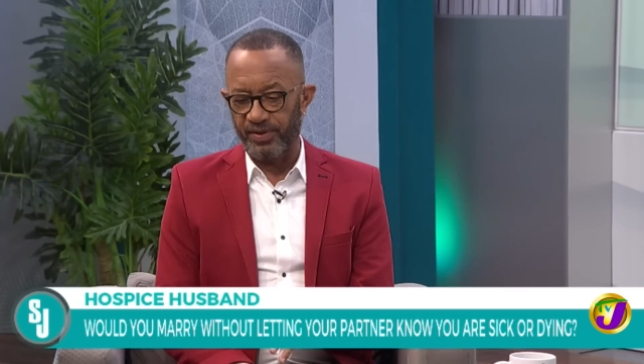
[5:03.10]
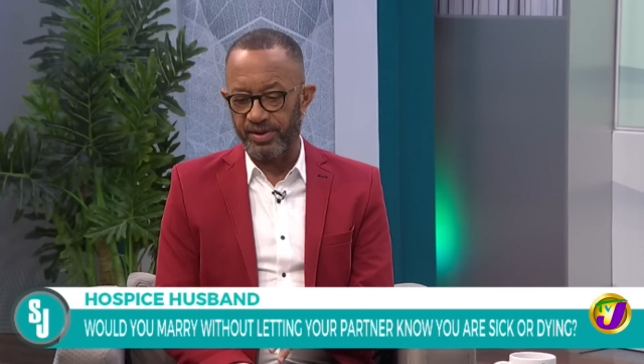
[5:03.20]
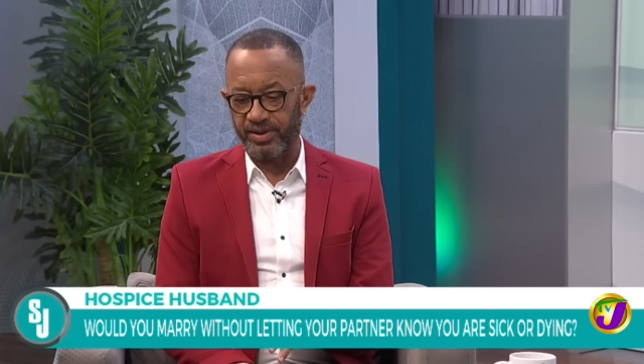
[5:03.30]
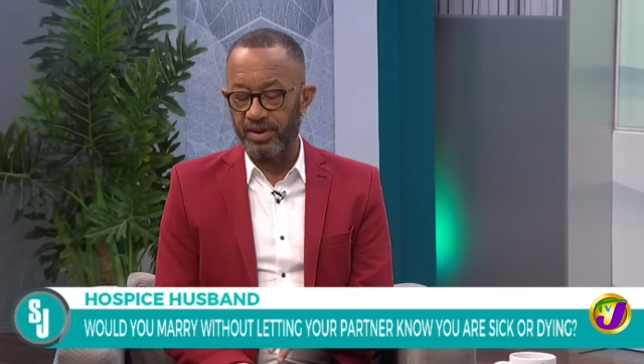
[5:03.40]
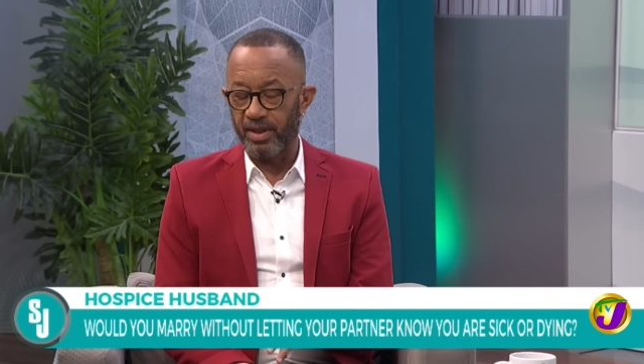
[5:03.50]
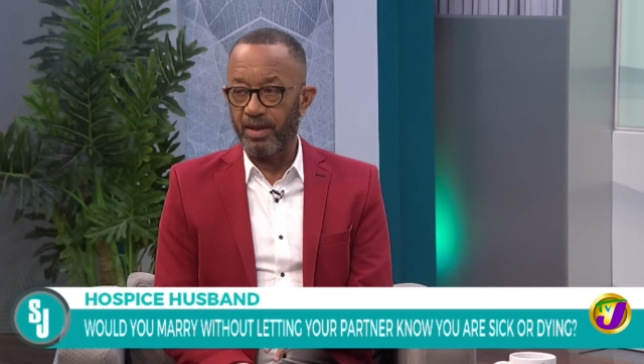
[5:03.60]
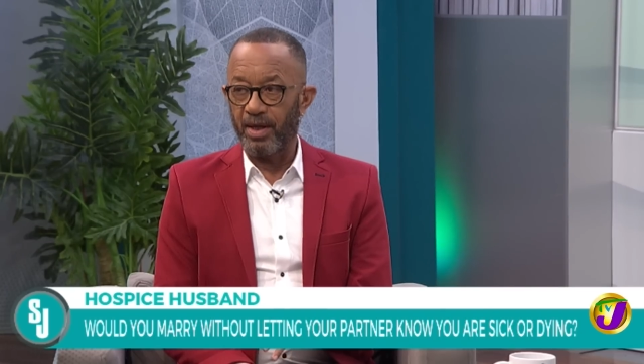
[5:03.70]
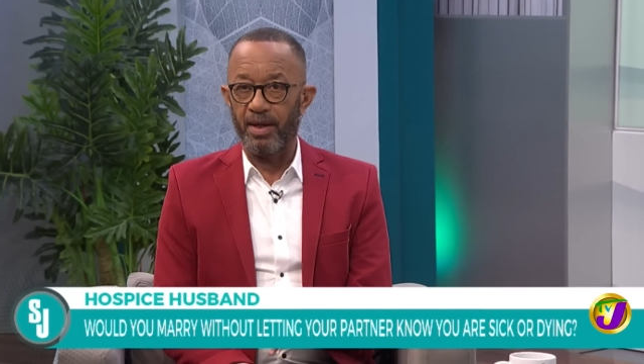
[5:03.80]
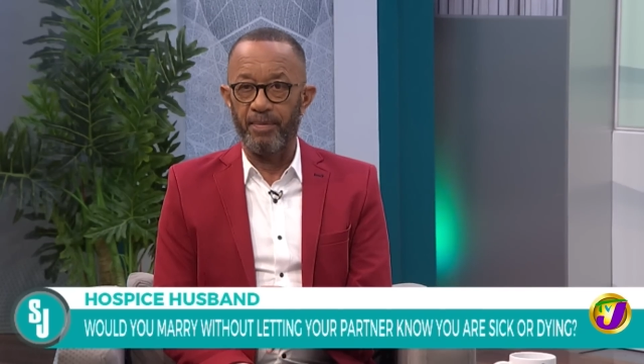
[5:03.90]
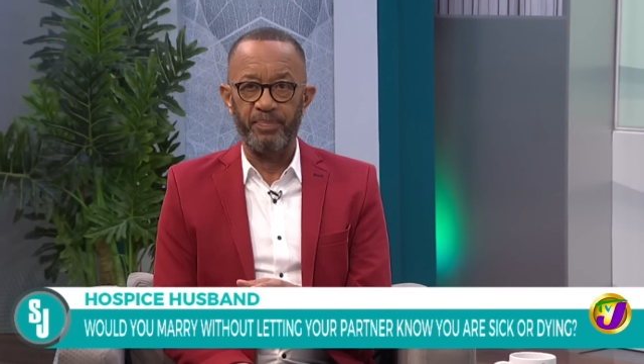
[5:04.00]
this
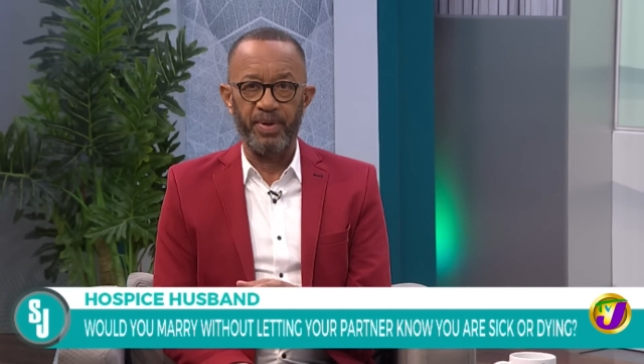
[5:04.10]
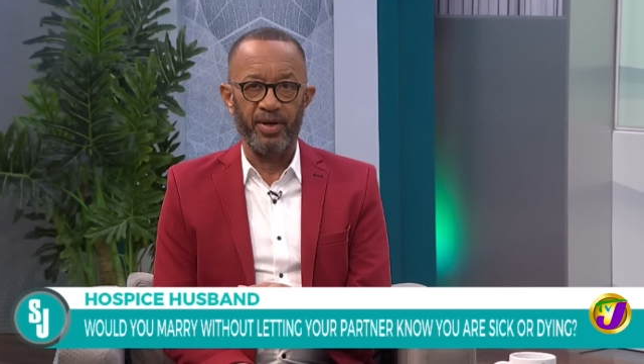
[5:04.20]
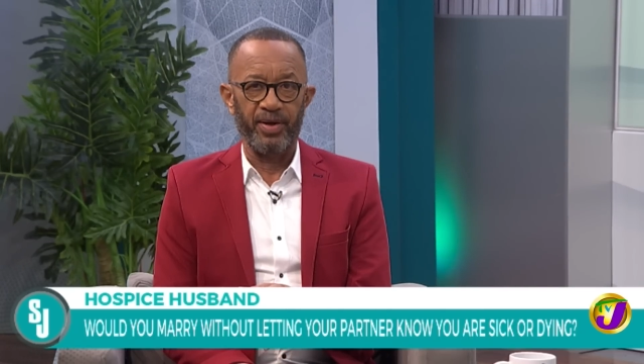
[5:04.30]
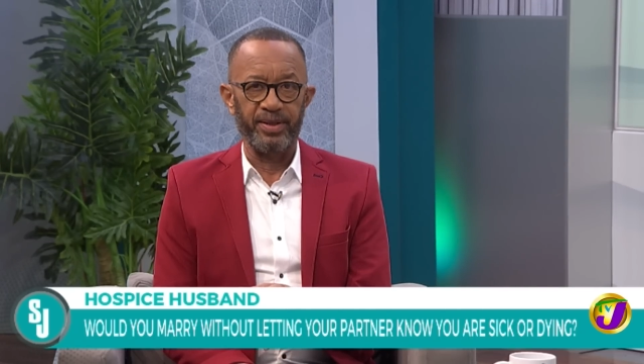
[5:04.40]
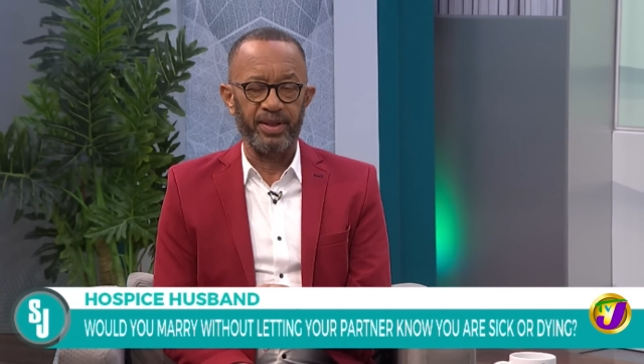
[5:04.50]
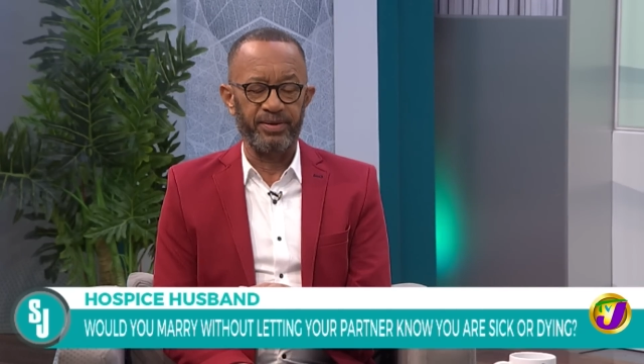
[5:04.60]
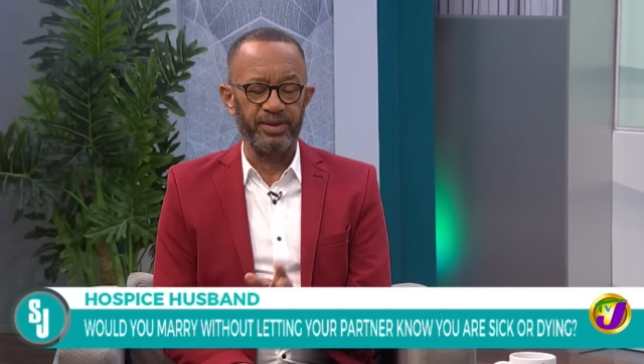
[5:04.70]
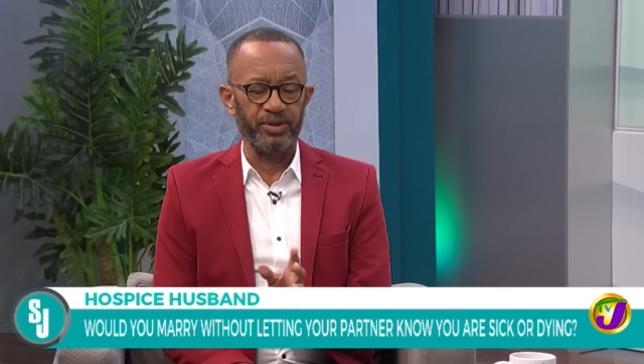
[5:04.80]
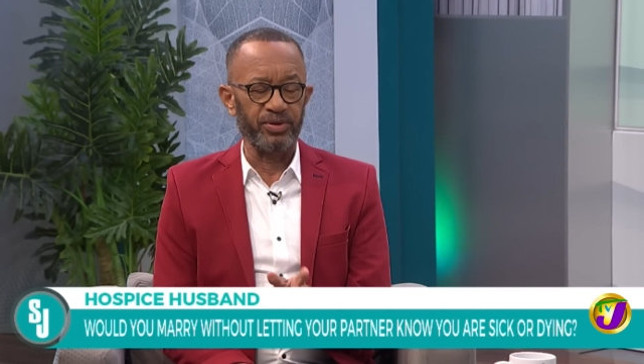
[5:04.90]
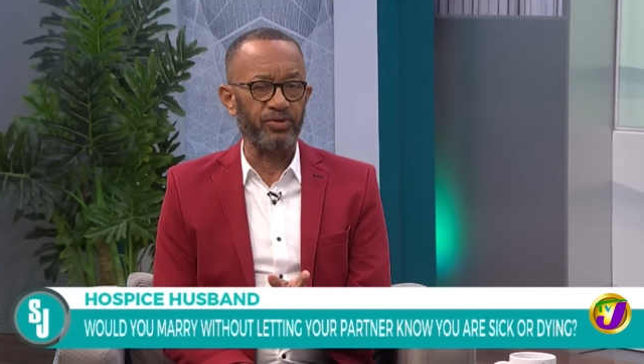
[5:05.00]
uh, parent, I think
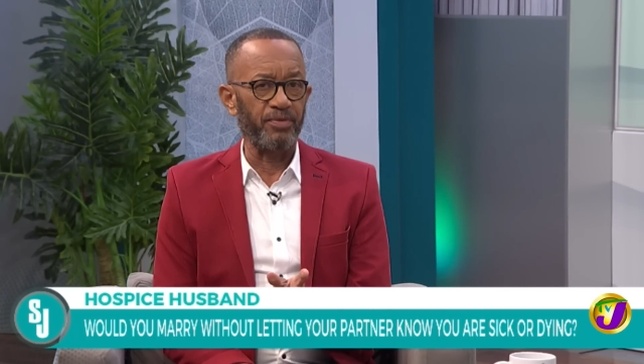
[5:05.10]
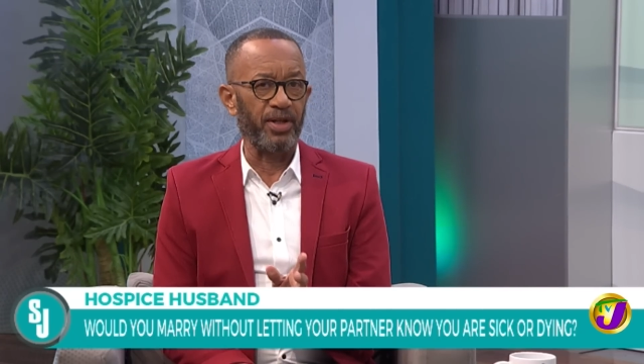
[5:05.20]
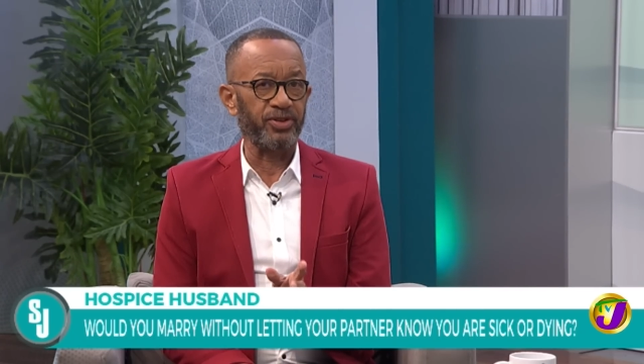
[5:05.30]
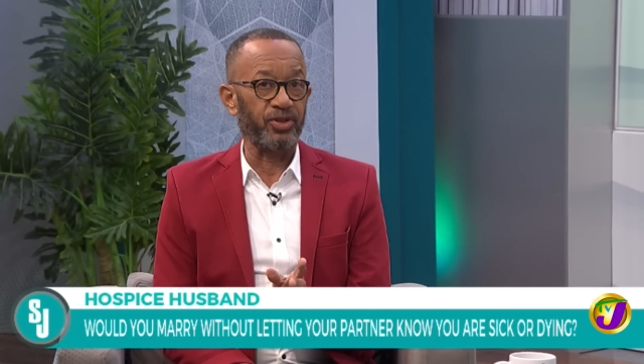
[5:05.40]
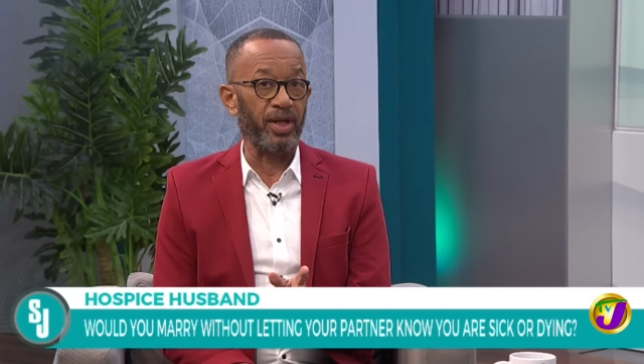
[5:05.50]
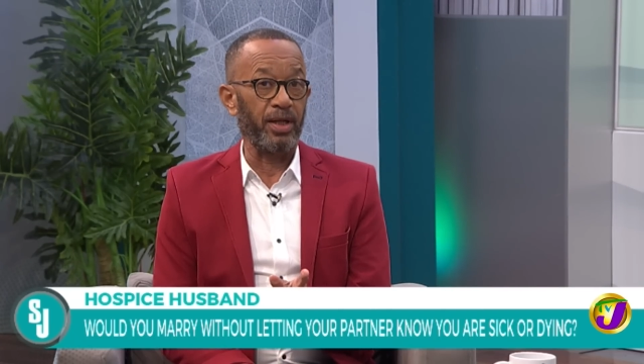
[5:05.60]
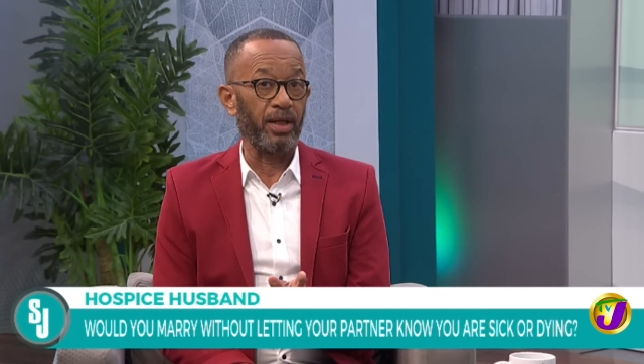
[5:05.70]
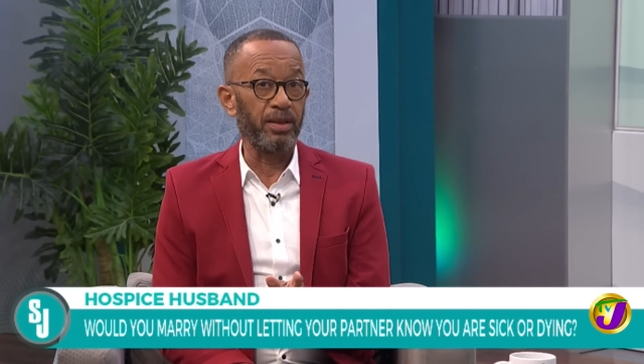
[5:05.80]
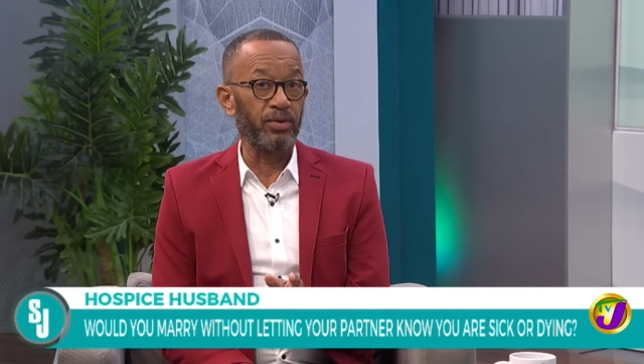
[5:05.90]
she was from Australia,